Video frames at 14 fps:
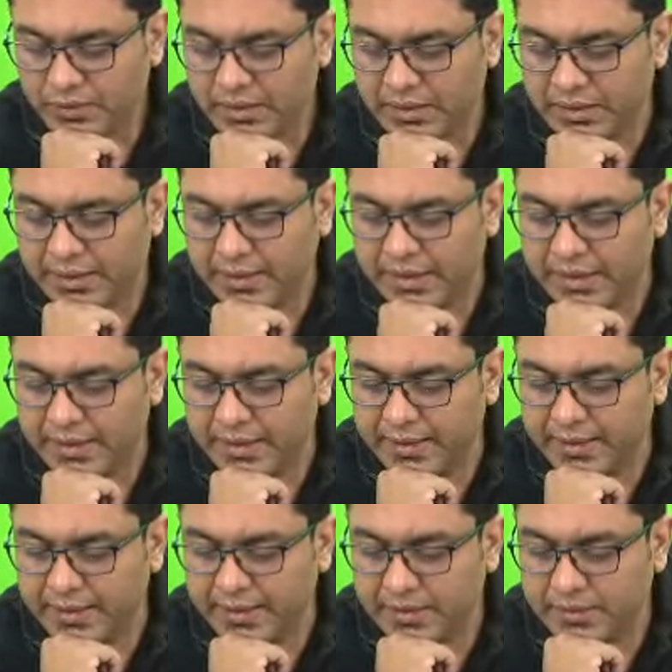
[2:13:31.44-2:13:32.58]
And
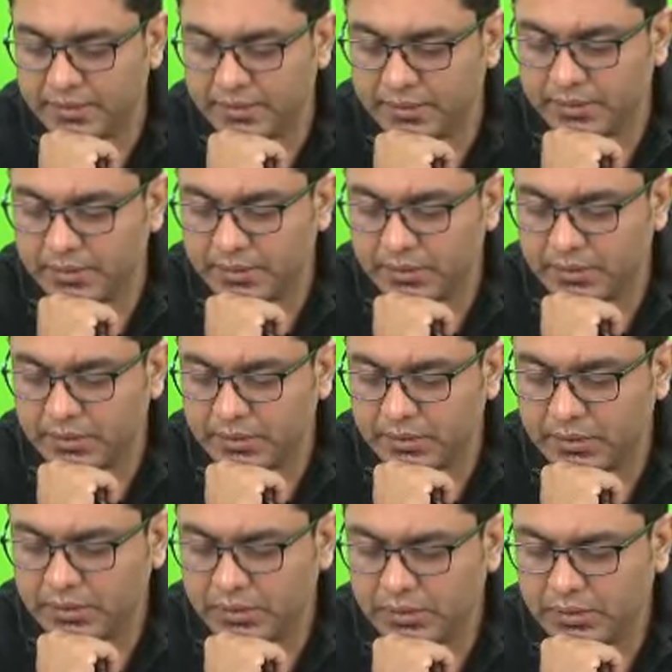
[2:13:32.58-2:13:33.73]
no,
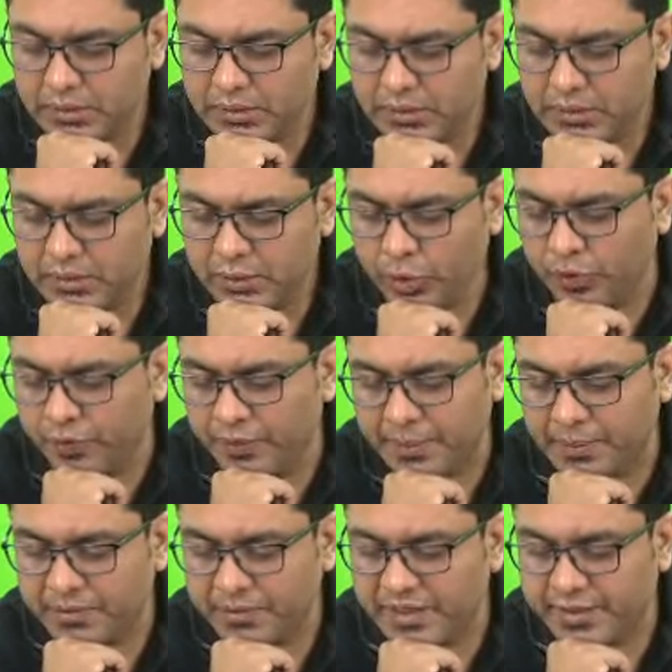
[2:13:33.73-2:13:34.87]

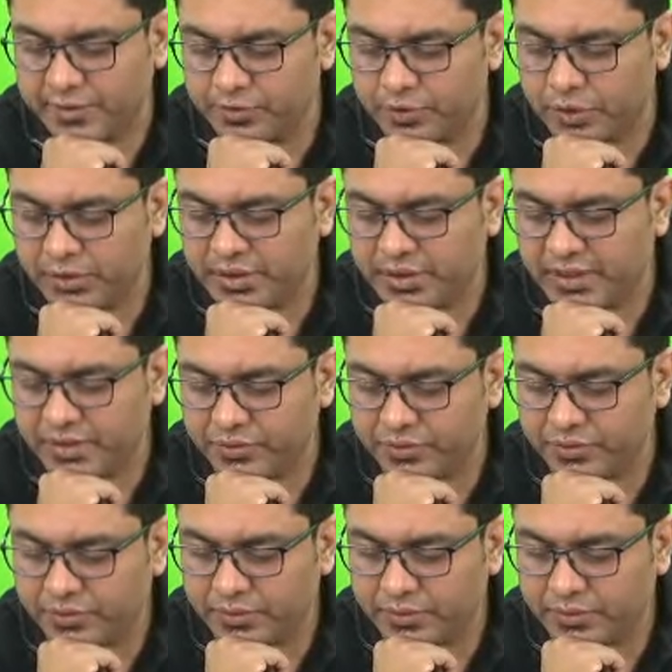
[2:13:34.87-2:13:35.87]
Vaibhav, that is not the case.